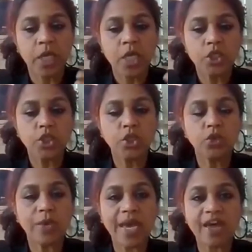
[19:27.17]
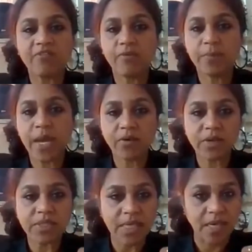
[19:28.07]
Do you have
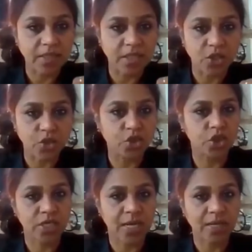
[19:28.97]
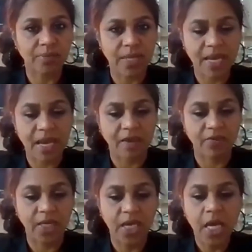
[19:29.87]
parasites that you should not be
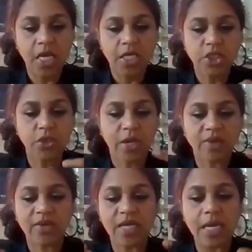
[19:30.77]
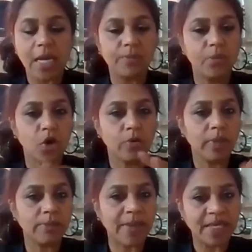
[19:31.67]
having? Do you have any
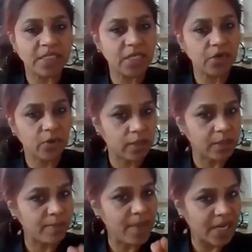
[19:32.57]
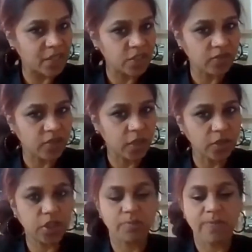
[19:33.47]
abnormal bacteria? The balance of the
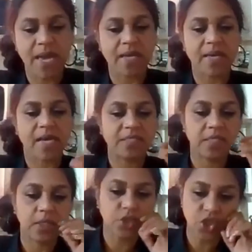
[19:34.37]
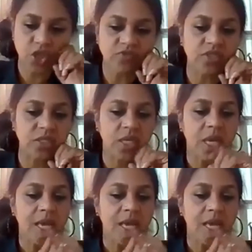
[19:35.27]
good to bad, has it shifted?